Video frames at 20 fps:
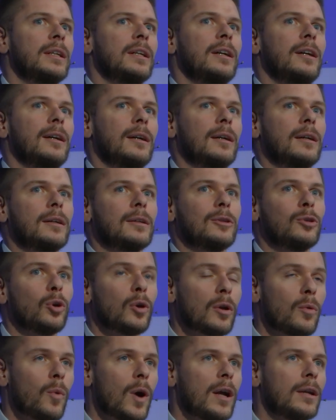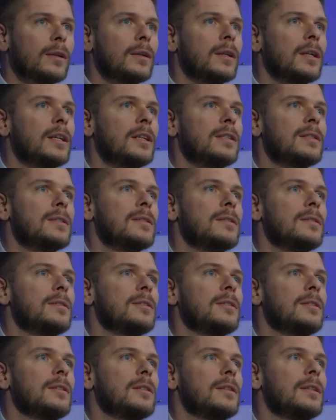LoRaWAN,
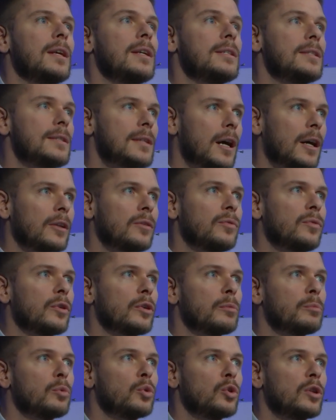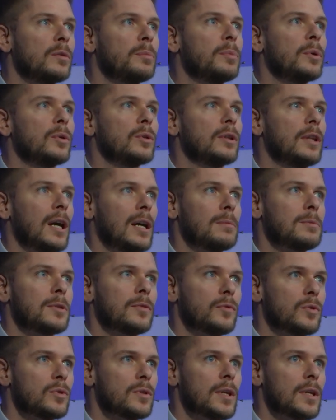it's designed for multiple types of use